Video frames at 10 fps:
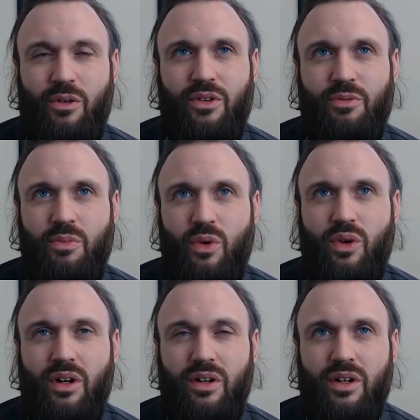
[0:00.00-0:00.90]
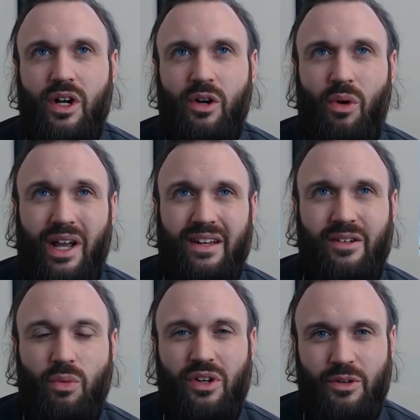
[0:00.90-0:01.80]
I think it was more well, I
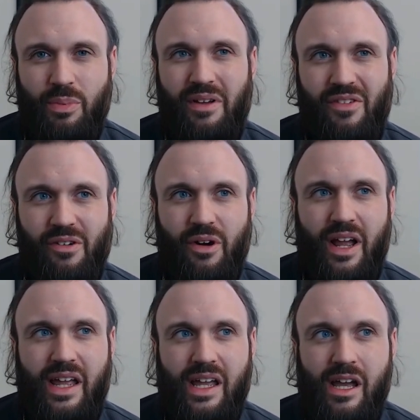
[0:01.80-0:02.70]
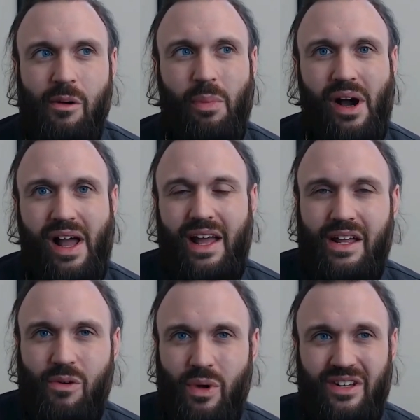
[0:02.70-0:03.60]
guess it was a pivot, right? But
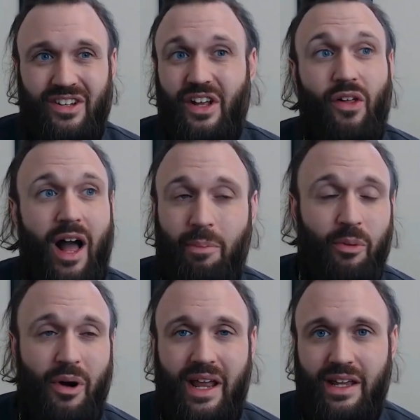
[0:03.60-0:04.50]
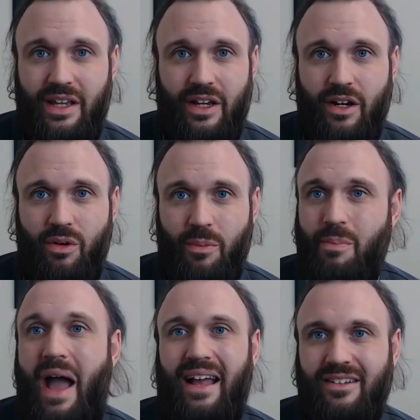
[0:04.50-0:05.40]
I, we still operate, you know,
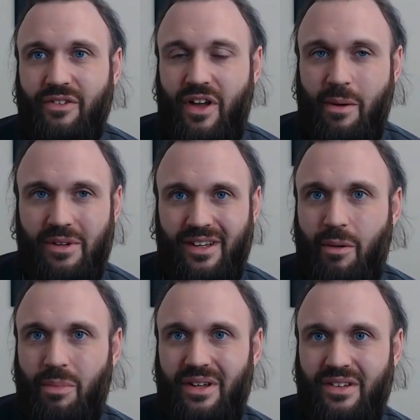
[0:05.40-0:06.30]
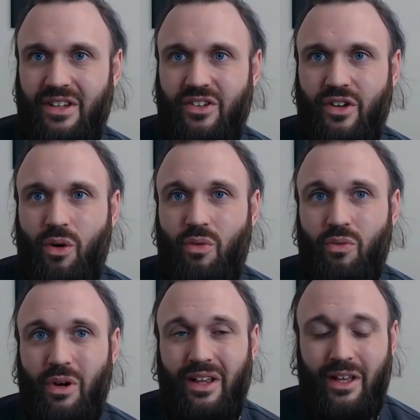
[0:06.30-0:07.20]
a massive Amazon business.
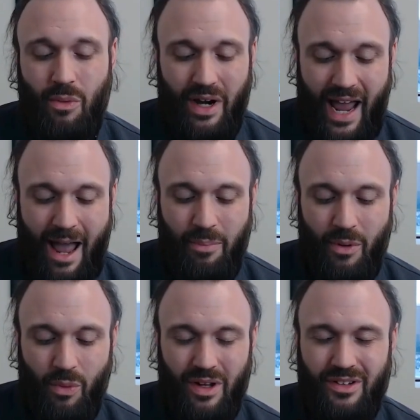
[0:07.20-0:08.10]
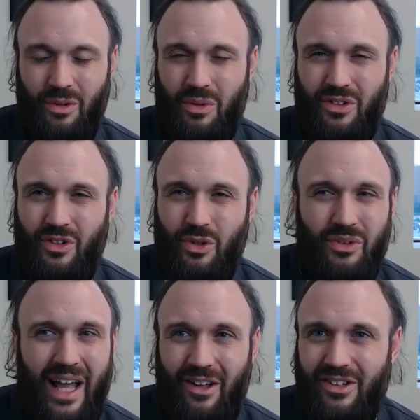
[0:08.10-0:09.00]
So really, what happened was it was
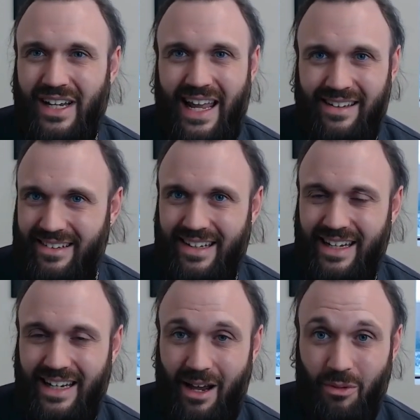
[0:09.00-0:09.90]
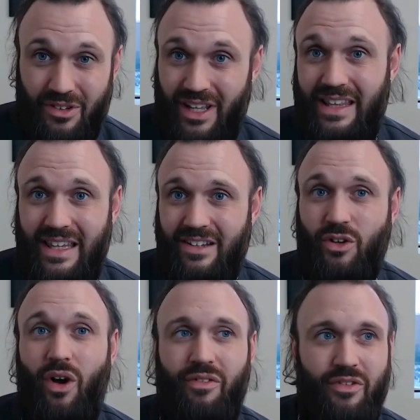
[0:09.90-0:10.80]
2018. I was in
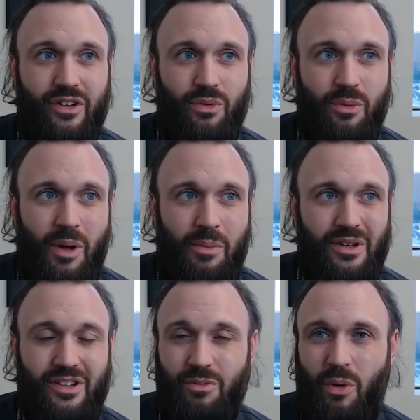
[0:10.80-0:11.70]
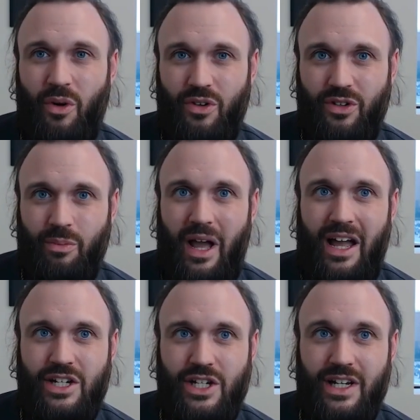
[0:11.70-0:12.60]
this office with my business partner
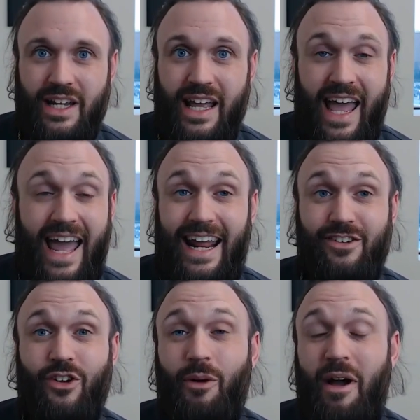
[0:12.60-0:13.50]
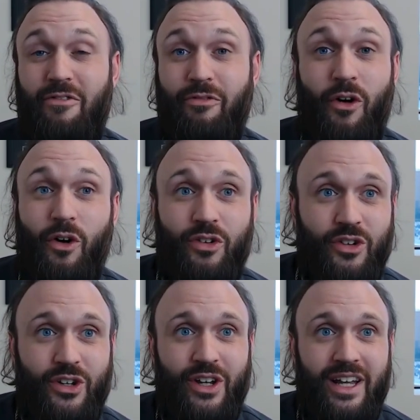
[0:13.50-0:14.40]
Sebastian, and I saw my
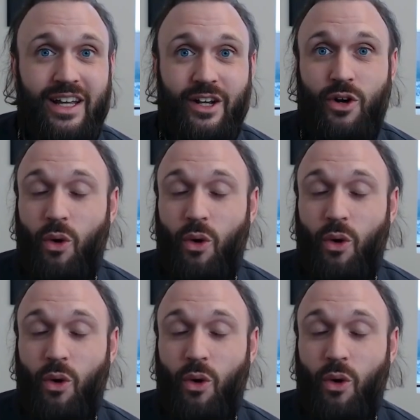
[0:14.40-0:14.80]
first